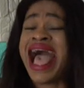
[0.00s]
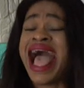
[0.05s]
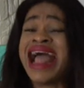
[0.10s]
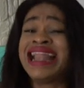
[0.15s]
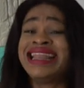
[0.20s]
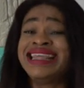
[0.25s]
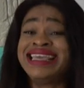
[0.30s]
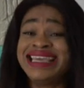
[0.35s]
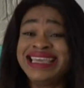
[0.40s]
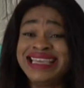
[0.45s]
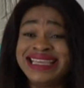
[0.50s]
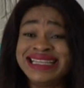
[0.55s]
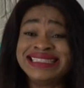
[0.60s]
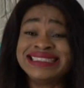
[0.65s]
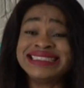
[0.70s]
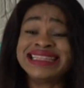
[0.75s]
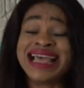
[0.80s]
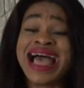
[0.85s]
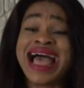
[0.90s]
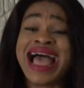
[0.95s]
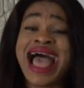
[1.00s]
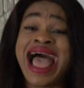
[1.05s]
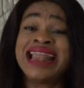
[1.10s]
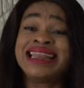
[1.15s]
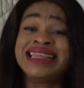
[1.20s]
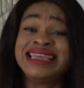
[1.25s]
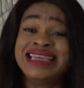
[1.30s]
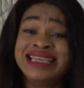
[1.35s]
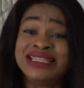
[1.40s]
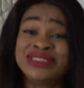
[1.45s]
and eat
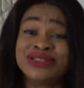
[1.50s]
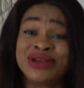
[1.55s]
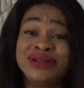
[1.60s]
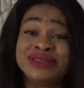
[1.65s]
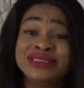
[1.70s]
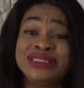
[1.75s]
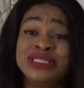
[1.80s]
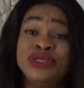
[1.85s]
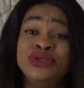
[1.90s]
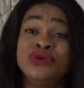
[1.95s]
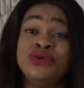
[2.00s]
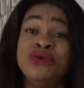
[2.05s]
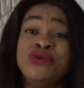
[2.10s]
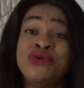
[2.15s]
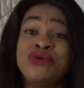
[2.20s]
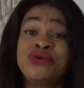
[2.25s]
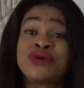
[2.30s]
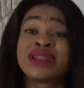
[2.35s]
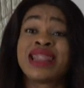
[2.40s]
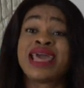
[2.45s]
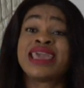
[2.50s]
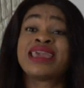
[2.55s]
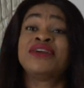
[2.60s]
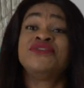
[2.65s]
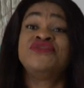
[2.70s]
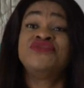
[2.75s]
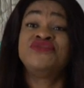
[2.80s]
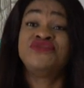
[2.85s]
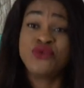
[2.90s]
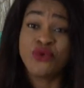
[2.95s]
and eat until you look like
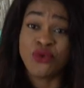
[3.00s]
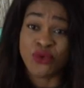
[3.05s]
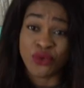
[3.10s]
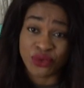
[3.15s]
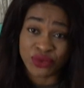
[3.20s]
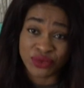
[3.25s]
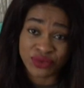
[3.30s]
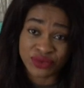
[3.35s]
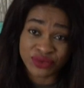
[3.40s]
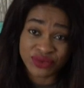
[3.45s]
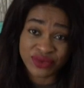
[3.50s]
a fool.